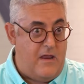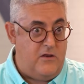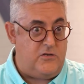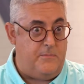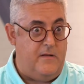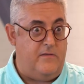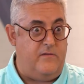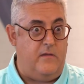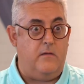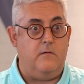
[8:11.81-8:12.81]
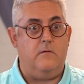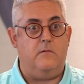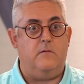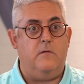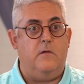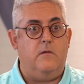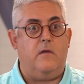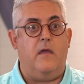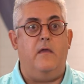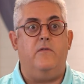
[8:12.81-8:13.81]
manageability.
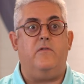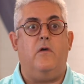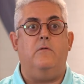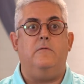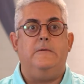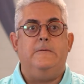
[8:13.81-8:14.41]
Okay, so